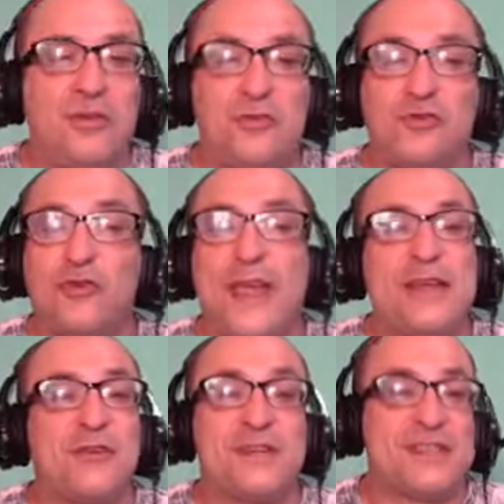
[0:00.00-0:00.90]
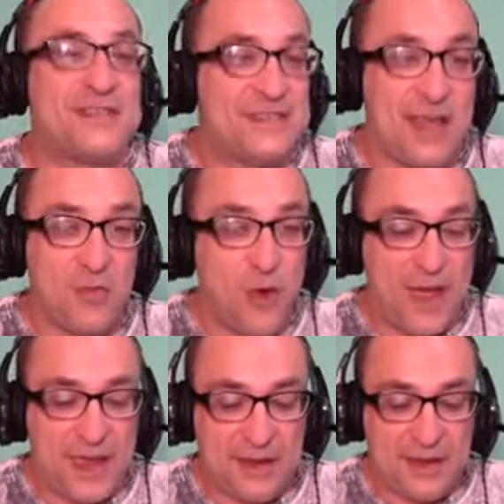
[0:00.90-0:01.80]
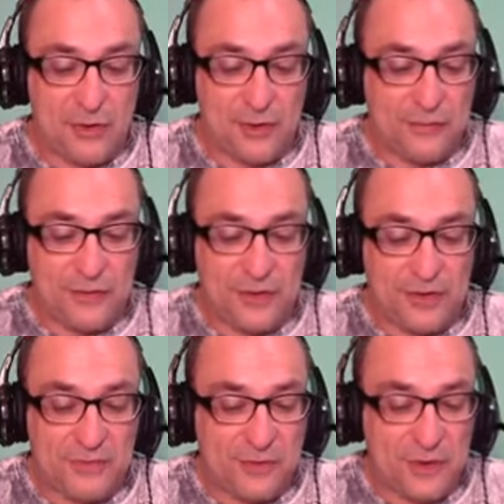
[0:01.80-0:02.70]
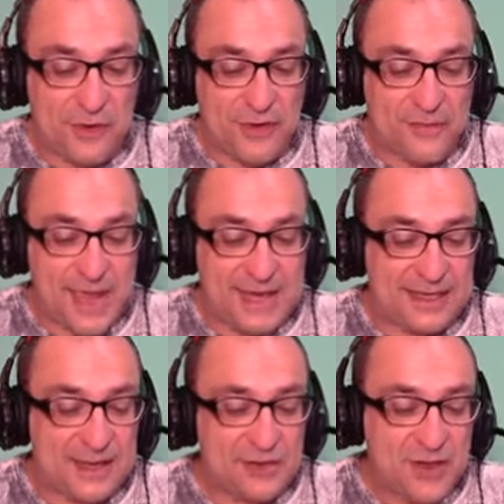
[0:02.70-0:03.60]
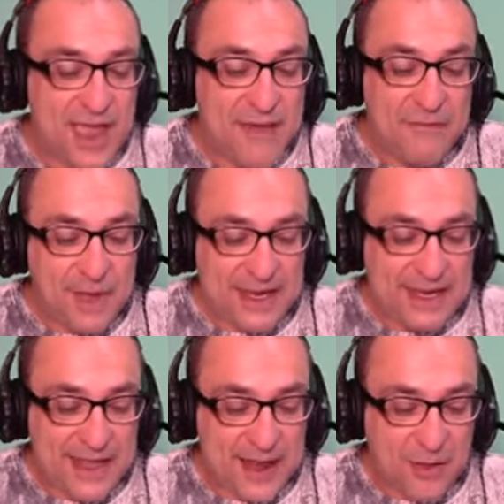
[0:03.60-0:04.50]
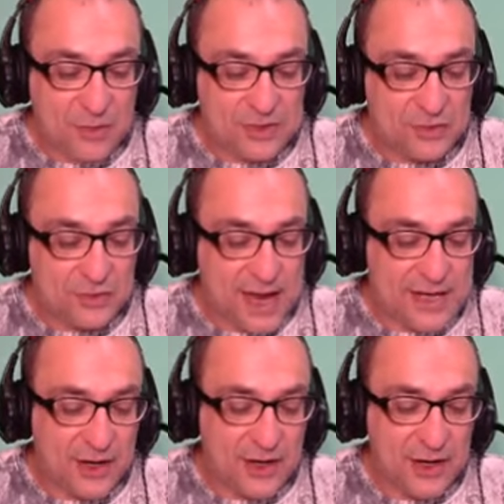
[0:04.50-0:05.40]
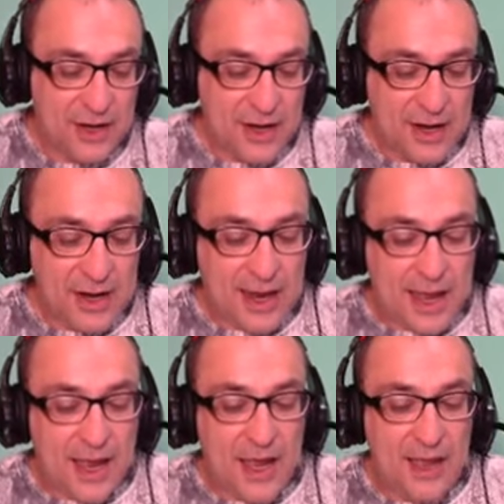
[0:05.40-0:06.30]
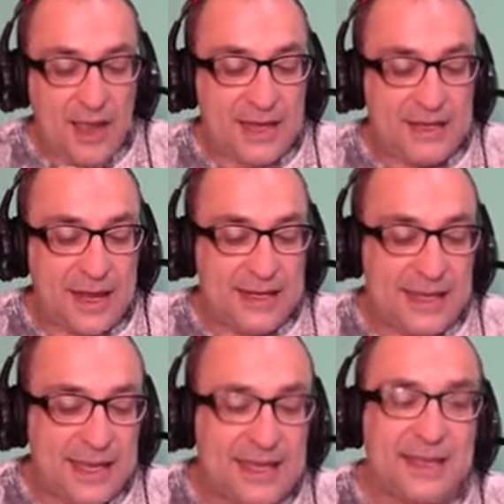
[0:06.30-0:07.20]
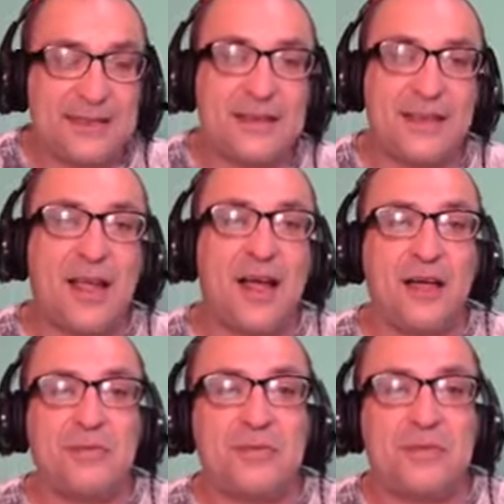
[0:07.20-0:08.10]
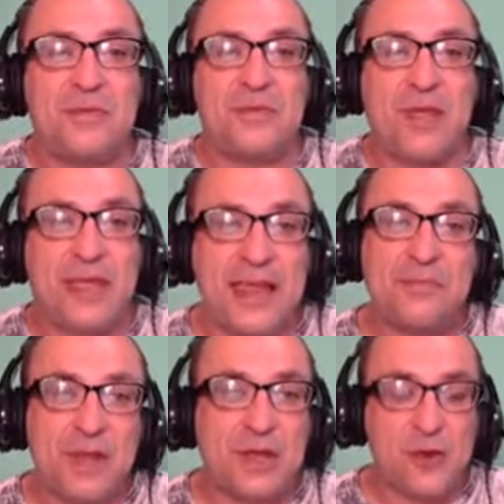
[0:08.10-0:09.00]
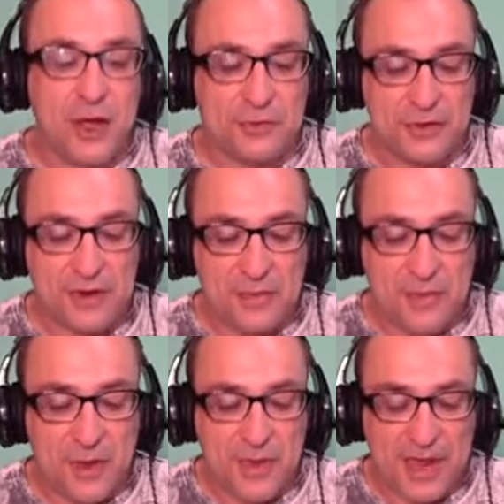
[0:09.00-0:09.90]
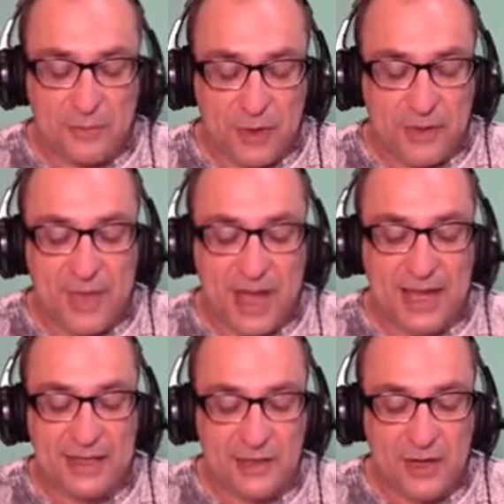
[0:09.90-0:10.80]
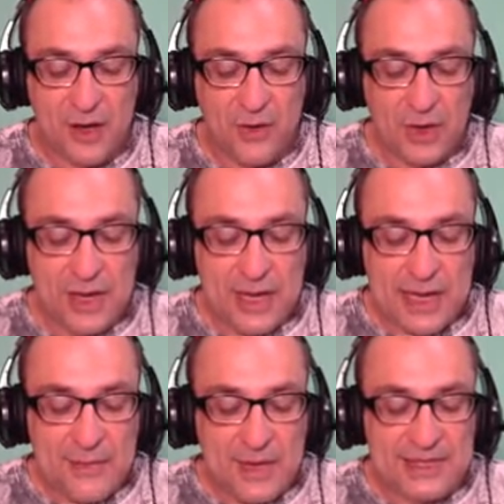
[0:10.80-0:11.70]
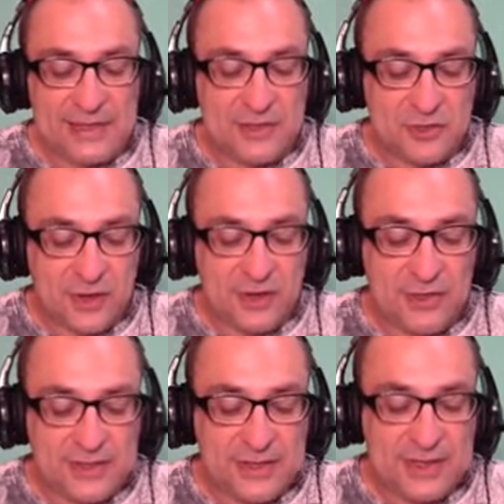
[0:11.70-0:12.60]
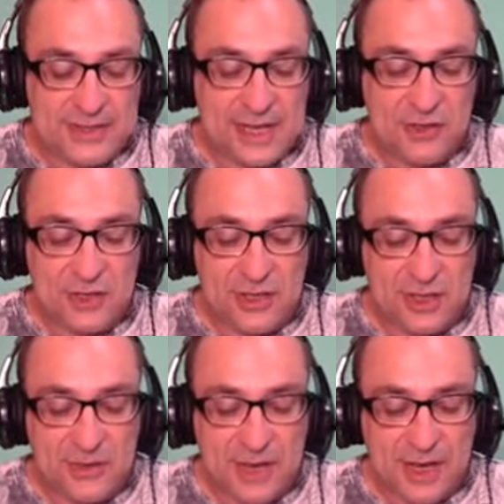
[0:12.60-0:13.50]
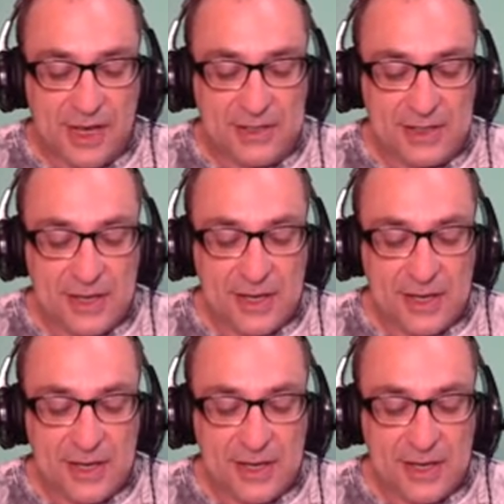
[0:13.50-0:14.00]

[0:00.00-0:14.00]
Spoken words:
traitorous in some way in order for you to have made it there. So everybody there was a traitor, and he, again, being an author and a man with a mind, he makes a distinction because